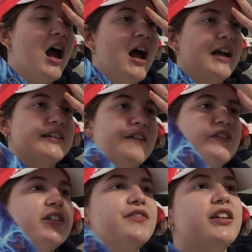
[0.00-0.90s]
I
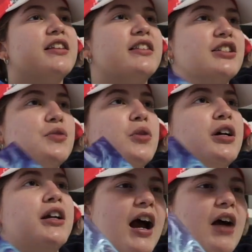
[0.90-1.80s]
definitely feel like this
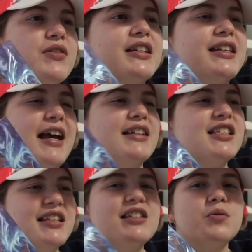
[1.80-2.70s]
one, I was like, yes,
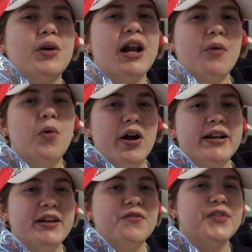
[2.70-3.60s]
this is what I
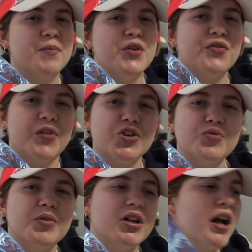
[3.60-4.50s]
wanted from the first
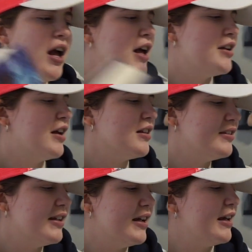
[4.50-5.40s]
book. Not
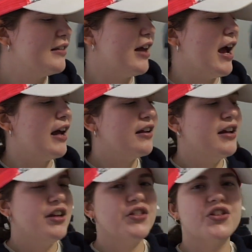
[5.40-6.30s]
saying that
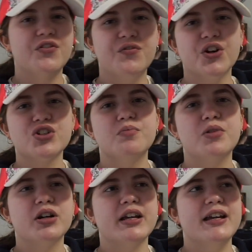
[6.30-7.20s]
the first
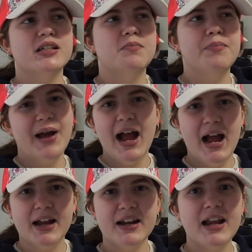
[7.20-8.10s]
book is
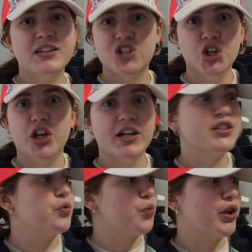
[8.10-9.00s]
bad. It's good. It's
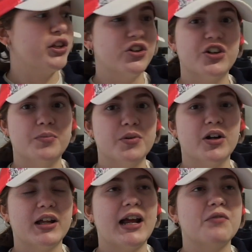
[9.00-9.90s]
a really good book.
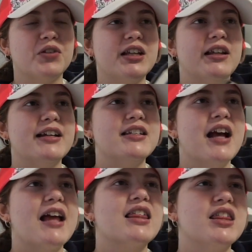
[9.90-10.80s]
Like, I really liked it.
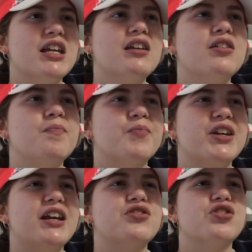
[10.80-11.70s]
I think the
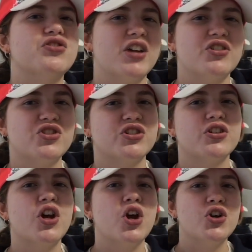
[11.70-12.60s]

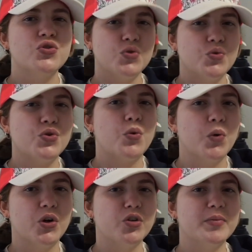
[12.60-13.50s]
introduction to the
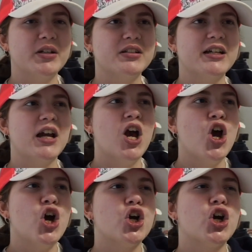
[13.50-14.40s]
world building
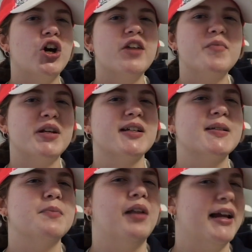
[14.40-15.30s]
could have been
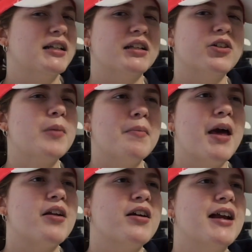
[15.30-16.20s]
explained a little bit
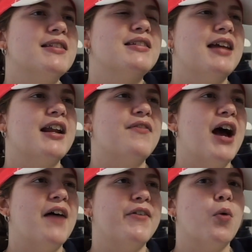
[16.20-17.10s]
better instead of
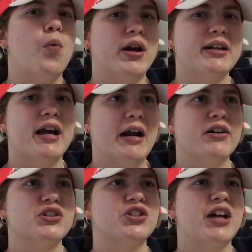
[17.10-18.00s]
having one
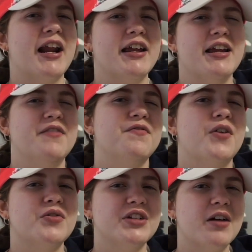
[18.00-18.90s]
character kind of
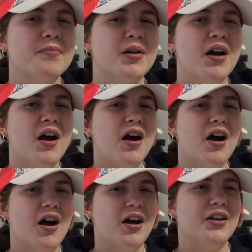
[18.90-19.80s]
info dump
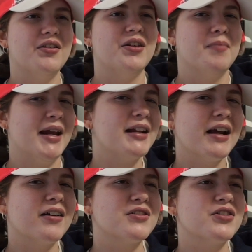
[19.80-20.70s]
on the main
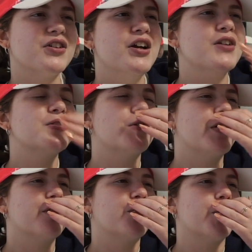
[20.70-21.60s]
character, so
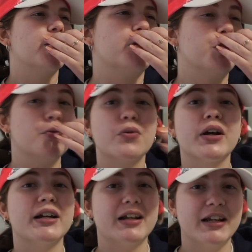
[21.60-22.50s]
therefore you were
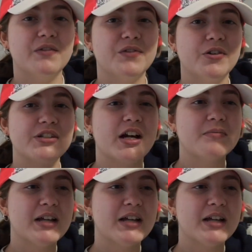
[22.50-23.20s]
getting info dumped.